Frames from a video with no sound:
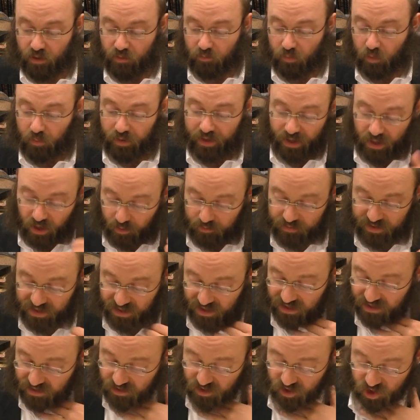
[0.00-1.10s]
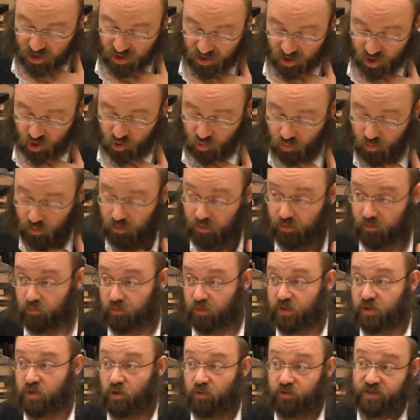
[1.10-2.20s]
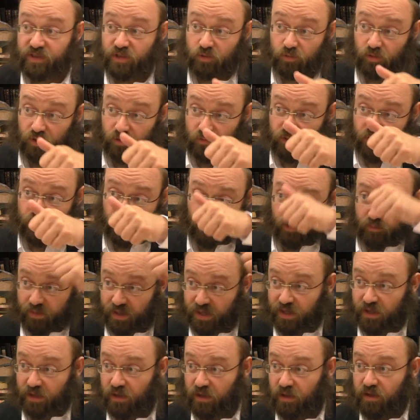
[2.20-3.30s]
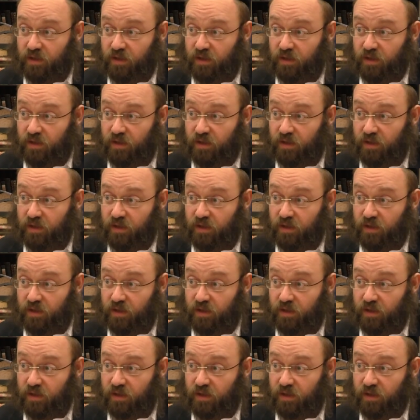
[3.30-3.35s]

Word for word: but when it comes to kiddush in the shul, with those that do the original minik,